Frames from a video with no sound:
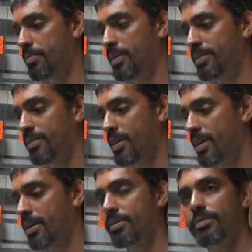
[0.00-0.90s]
but
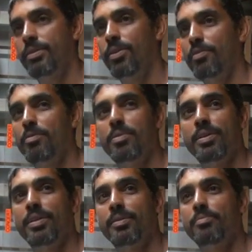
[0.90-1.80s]
yeah, you know,
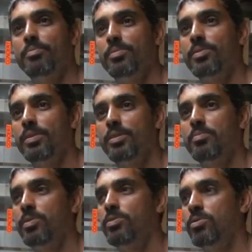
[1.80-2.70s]
everybody that's
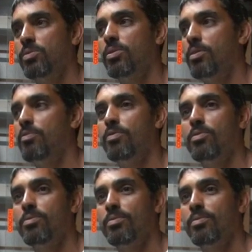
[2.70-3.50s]
built is real helpful.